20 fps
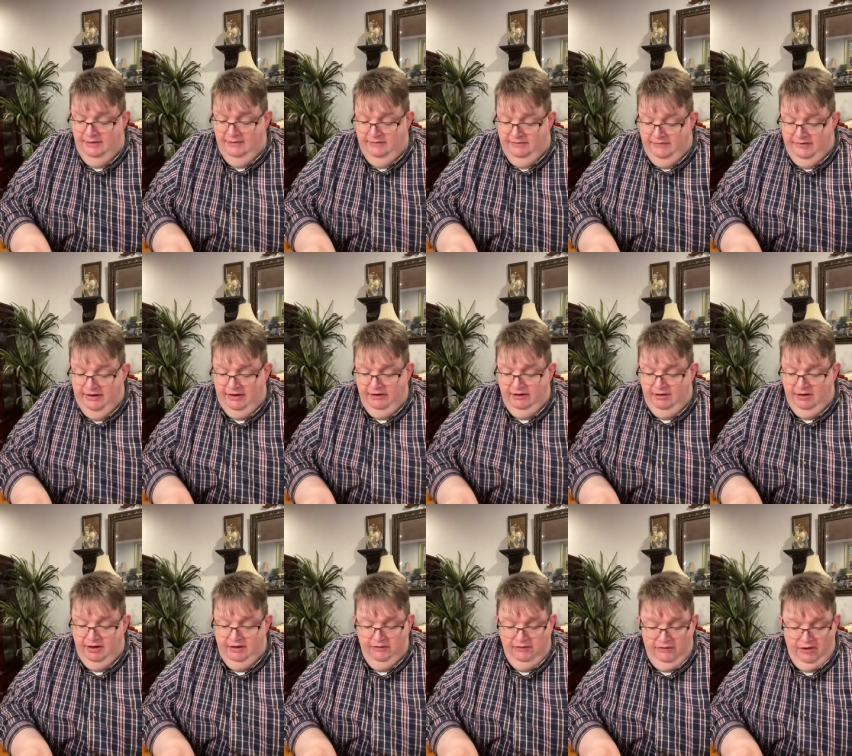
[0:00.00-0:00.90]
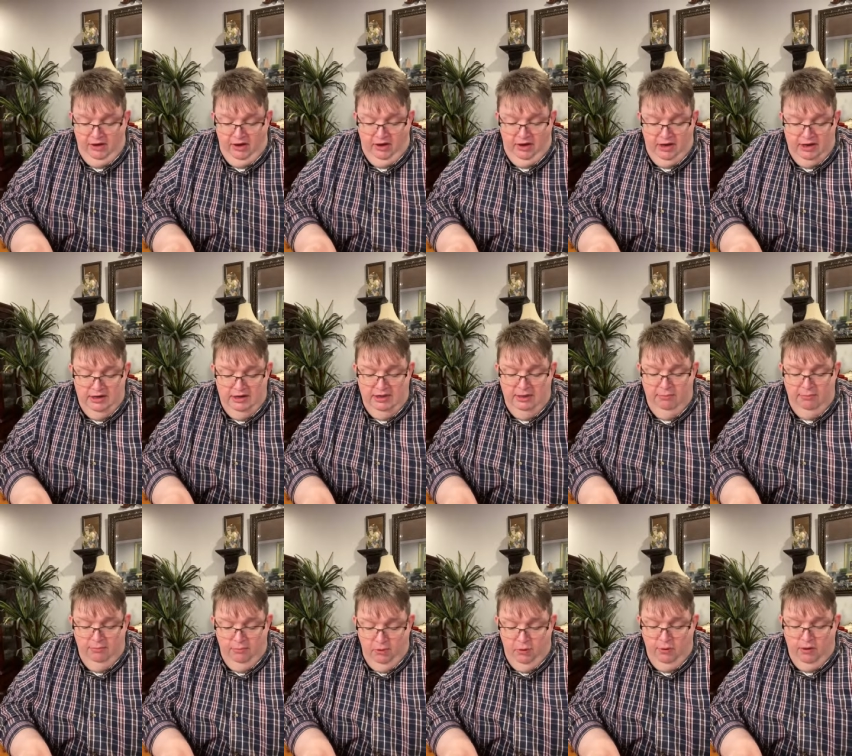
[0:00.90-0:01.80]
fear of God, the
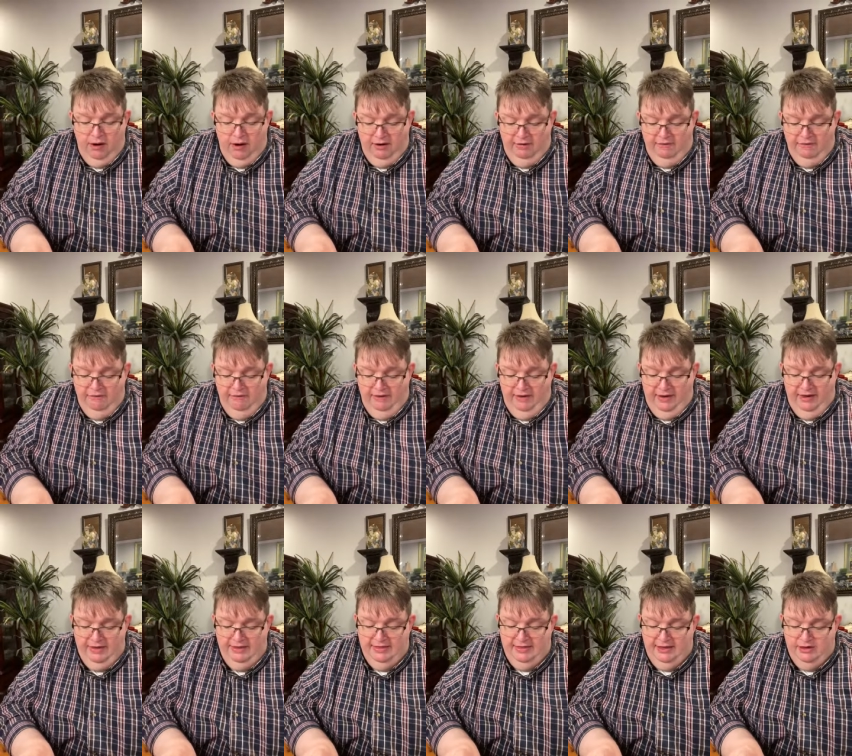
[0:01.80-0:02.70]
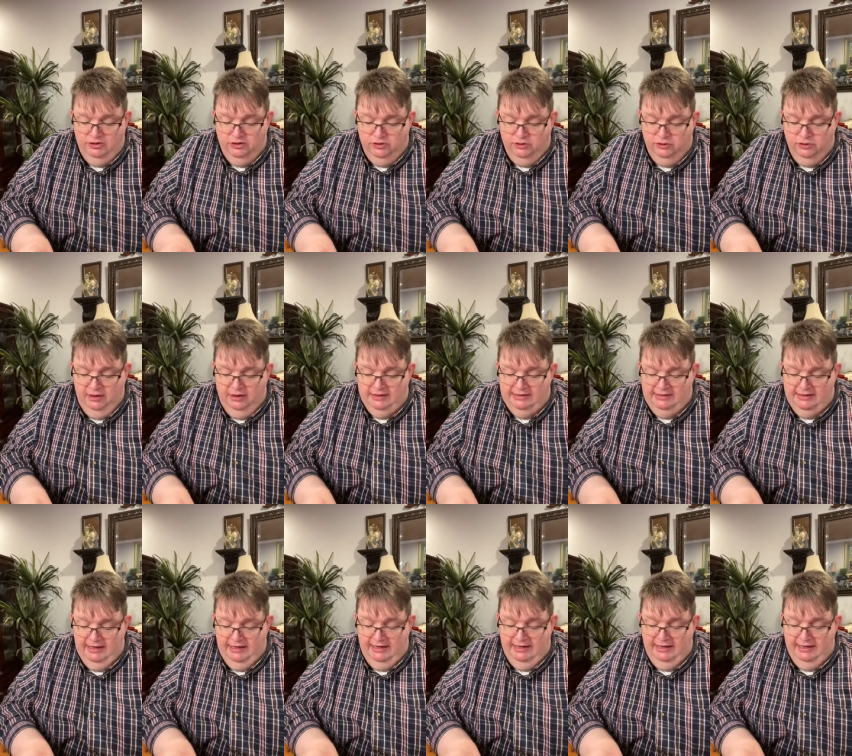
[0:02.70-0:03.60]
more our faith and trust
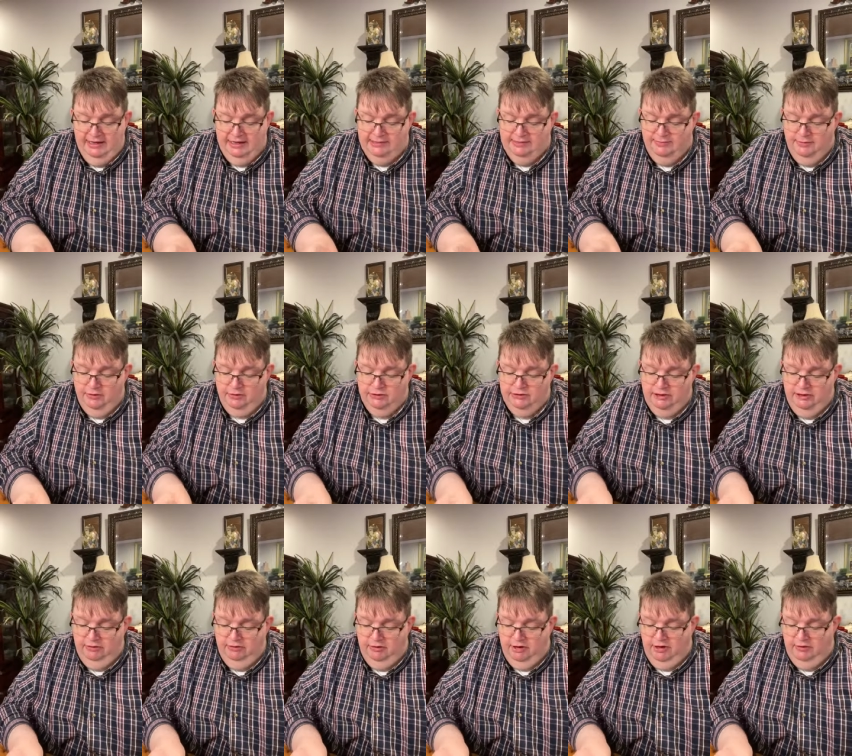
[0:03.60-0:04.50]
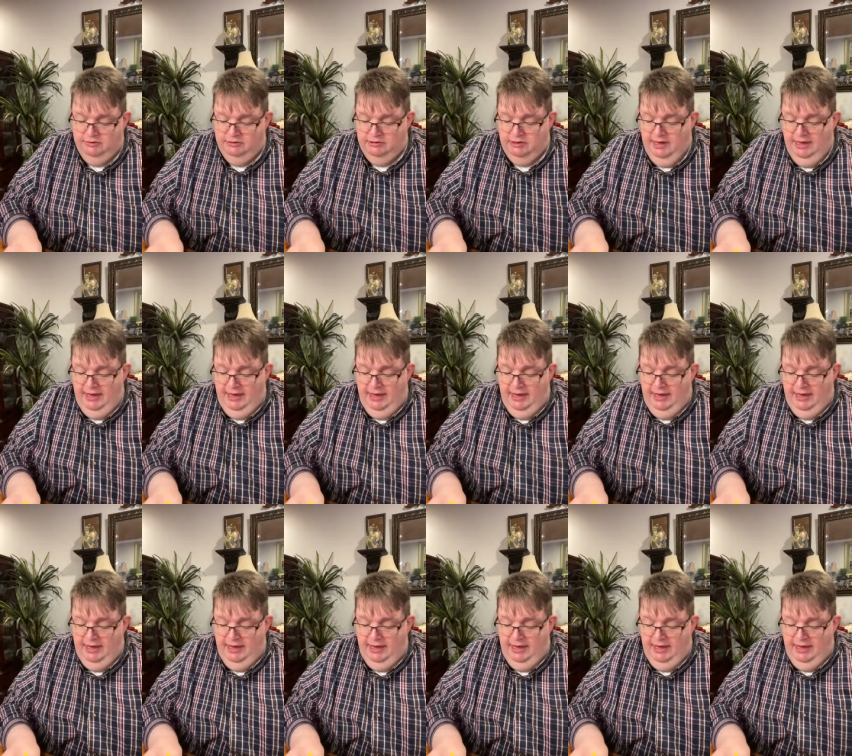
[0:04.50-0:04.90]
in His mercy grows